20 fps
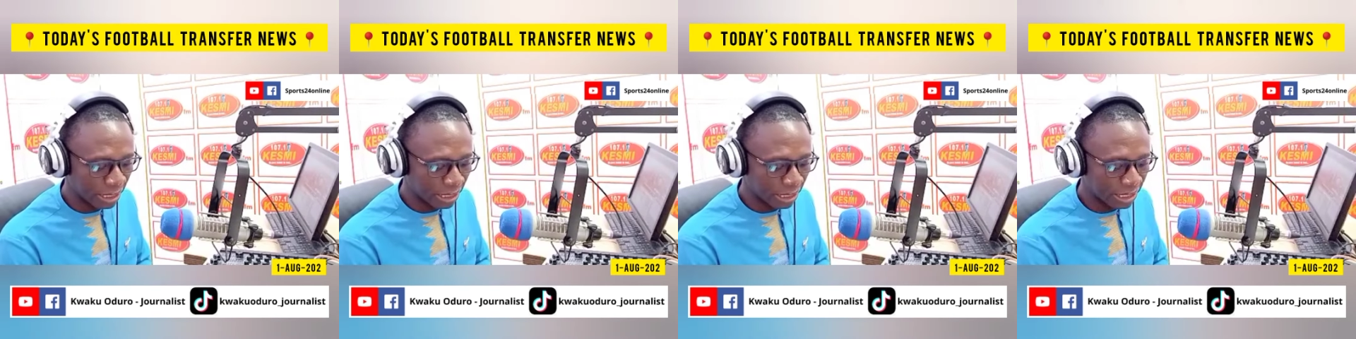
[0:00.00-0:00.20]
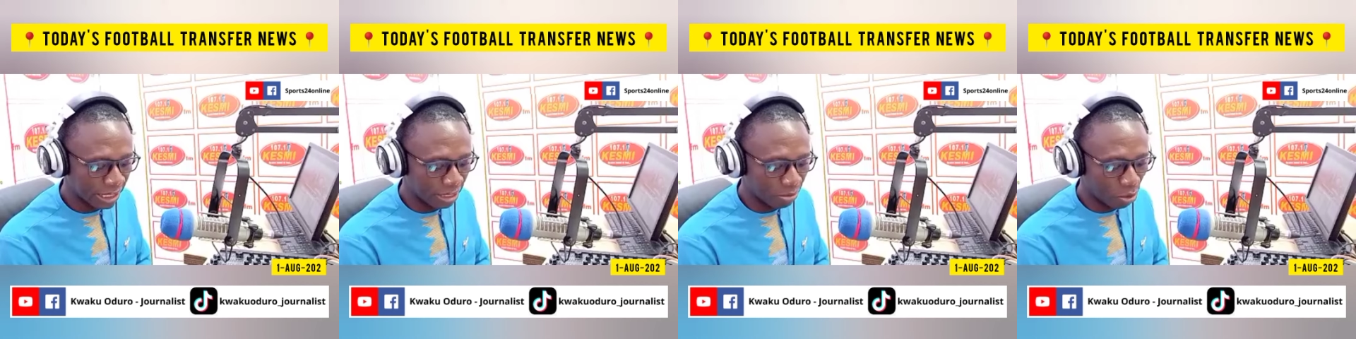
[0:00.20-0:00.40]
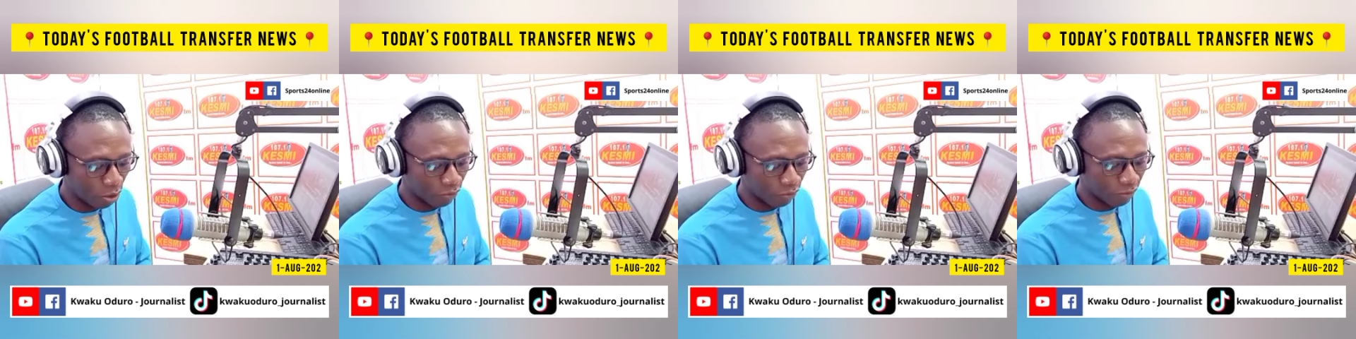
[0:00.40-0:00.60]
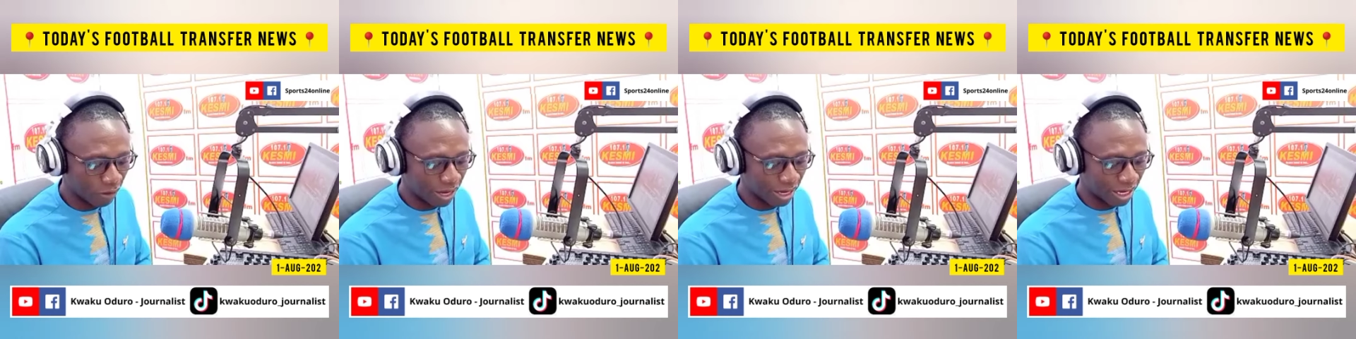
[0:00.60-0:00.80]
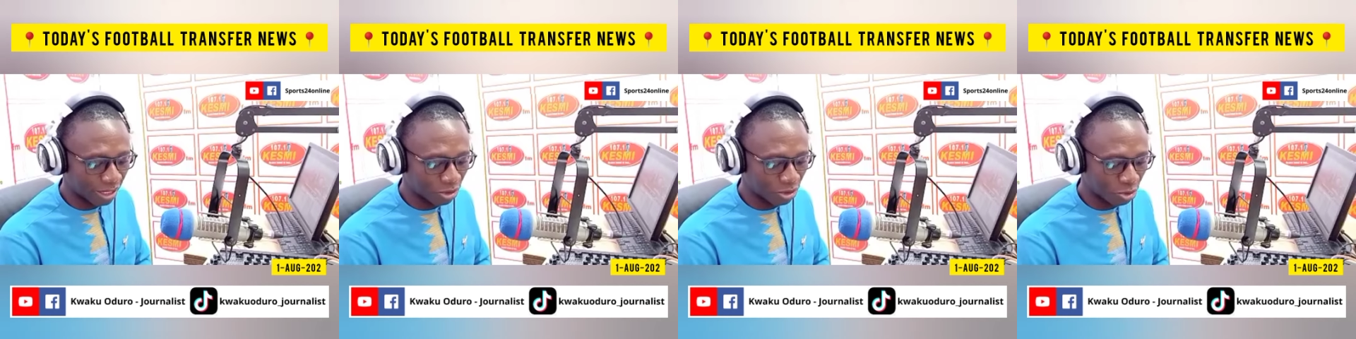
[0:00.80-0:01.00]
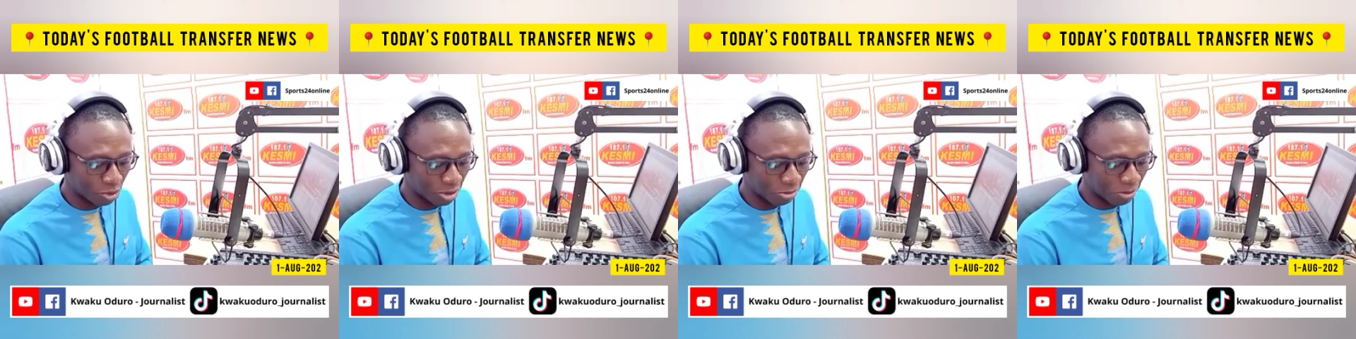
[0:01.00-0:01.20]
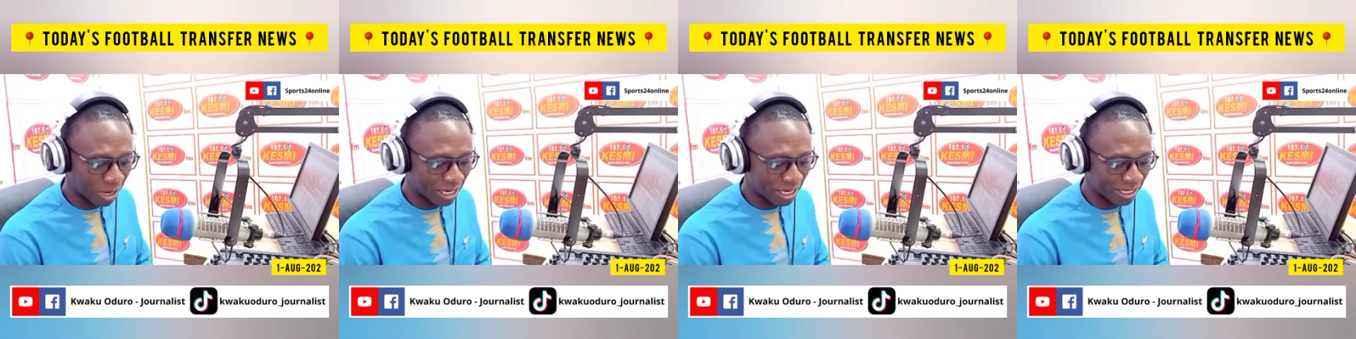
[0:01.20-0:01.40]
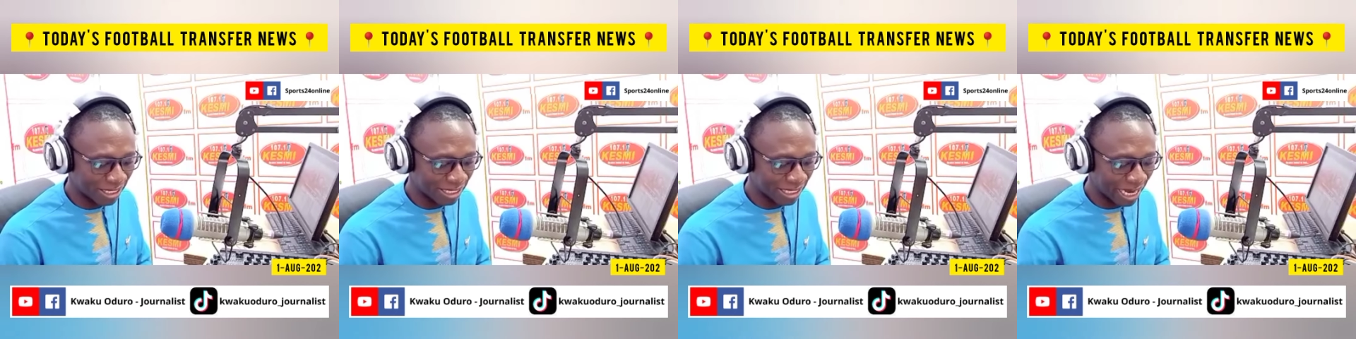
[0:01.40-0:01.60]
Timo Werner to
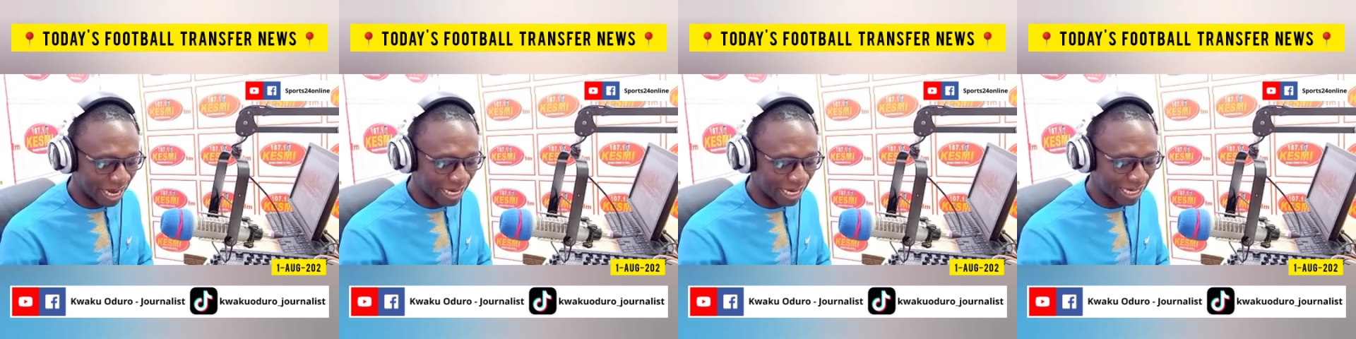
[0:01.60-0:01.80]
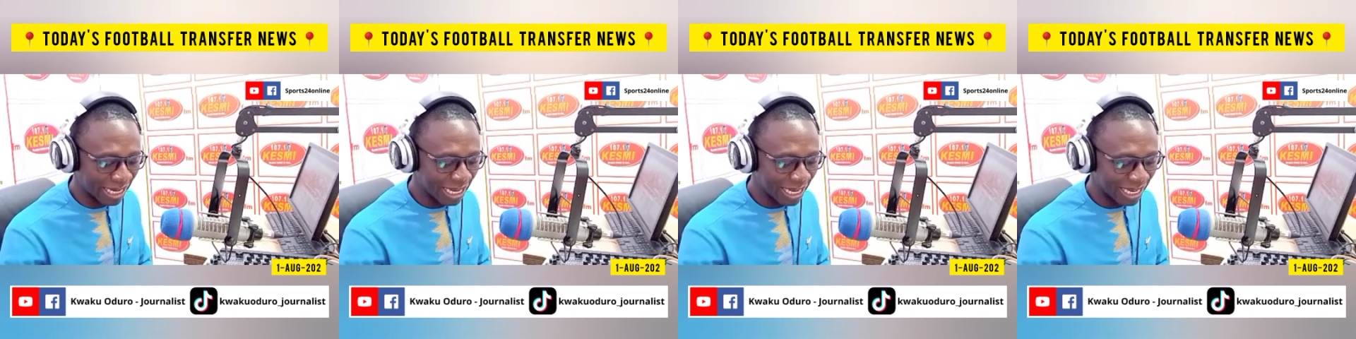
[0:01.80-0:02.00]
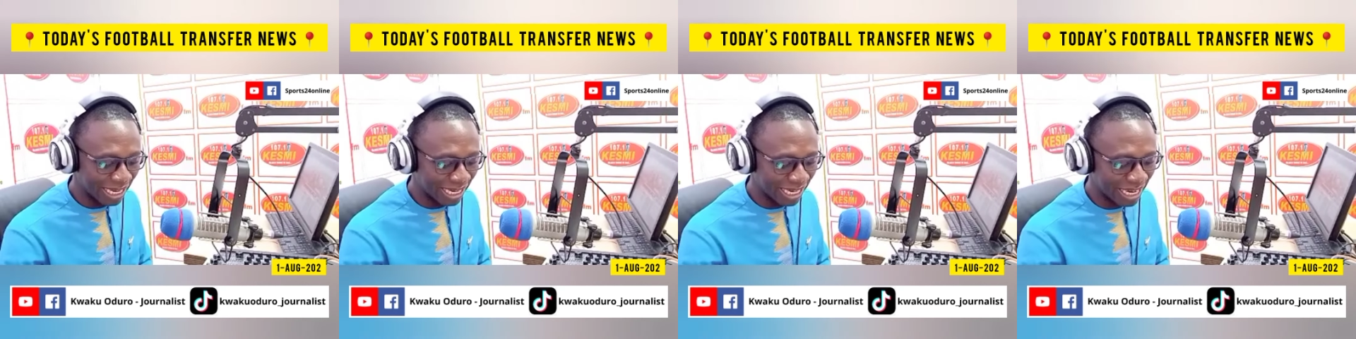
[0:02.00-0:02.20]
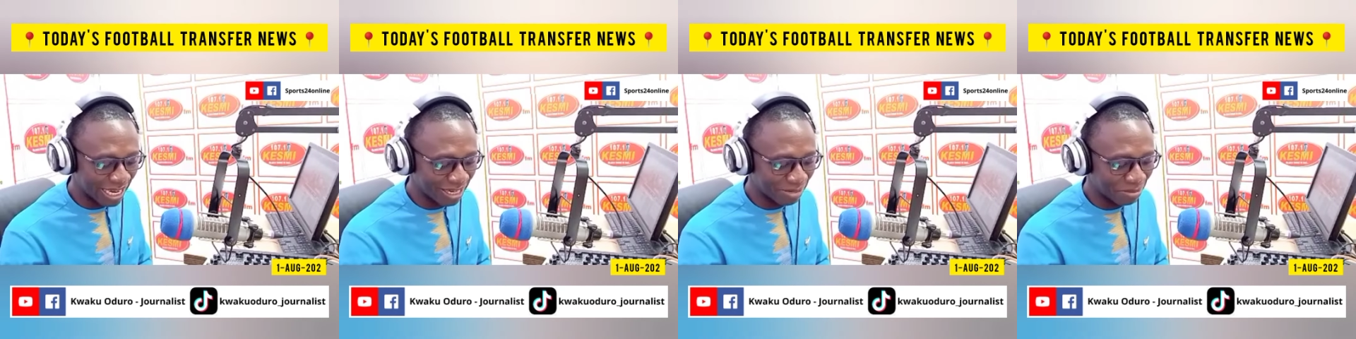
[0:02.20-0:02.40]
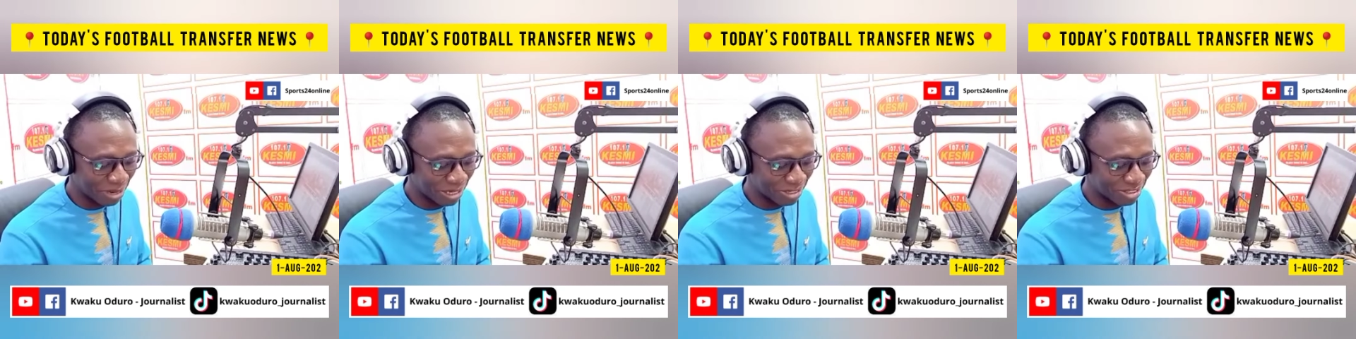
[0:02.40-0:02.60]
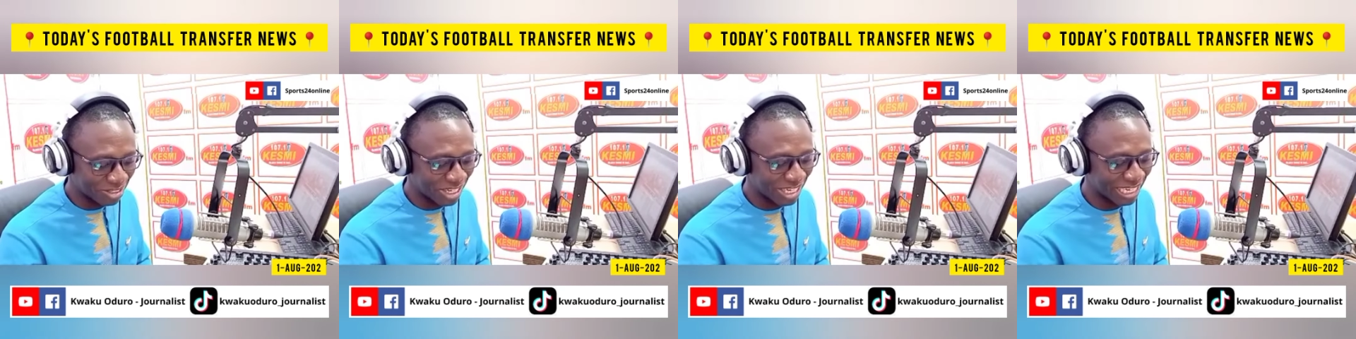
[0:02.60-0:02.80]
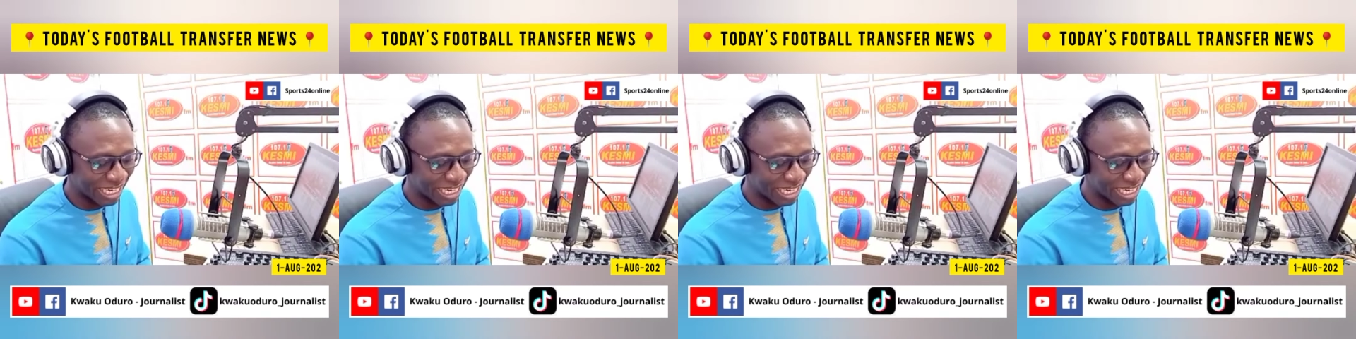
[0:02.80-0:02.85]
Spanish side Real Madrid.